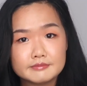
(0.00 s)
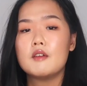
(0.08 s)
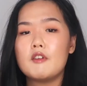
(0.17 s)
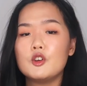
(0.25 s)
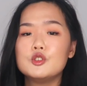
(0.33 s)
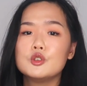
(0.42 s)

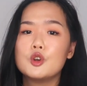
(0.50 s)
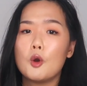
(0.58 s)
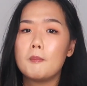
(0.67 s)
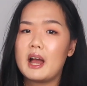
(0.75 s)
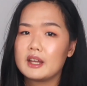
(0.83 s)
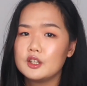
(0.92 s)
If I was to
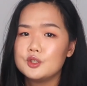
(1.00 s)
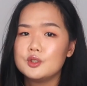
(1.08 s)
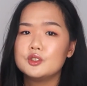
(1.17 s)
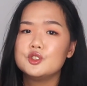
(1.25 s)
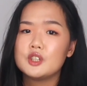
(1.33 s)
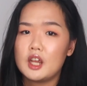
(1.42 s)
go back
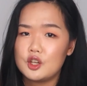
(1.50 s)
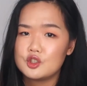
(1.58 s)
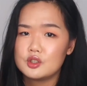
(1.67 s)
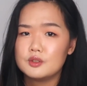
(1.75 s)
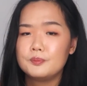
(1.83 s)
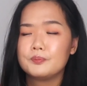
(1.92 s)
into
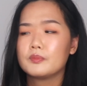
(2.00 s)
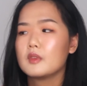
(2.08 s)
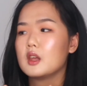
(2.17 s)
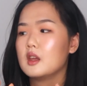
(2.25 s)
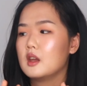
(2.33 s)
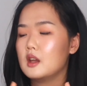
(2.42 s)
education
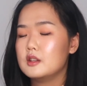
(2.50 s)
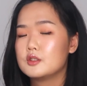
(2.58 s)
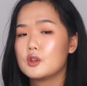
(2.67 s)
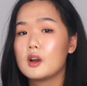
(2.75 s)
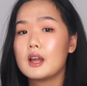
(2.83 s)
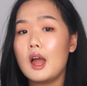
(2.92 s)
and
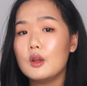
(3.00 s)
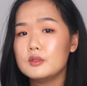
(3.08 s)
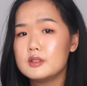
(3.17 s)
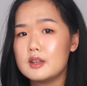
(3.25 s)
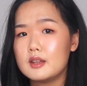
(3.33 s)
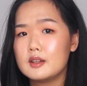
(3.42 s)
saw
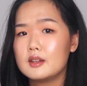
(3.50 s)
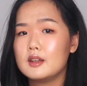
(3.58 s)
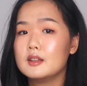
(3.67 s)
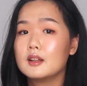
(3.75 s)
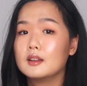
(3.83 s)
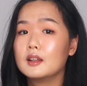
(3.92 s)
accounting
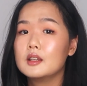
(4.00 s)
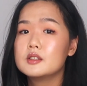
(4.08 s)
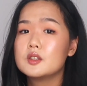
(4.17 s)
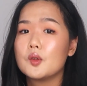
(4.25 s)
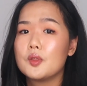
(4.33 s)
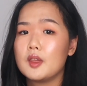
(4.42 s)
in the
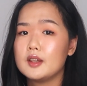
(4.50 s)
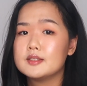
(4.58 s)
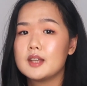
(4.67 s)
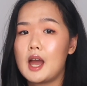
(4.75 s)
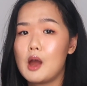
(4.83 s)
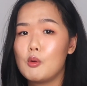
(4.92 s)
list of
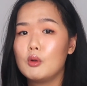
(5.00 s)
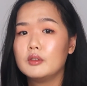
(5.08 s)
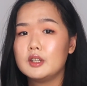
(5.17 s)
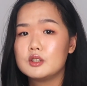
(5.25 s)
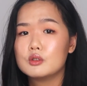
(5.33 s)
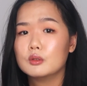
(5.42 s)
things that I will
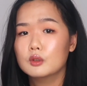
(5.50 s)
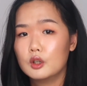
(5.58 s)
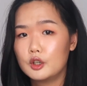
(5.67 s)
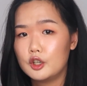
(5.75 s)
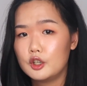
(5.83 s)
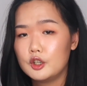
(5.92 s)
need to
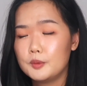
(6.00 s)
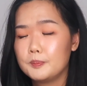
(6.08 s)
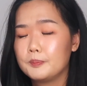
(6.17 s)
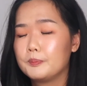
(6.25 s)
learn,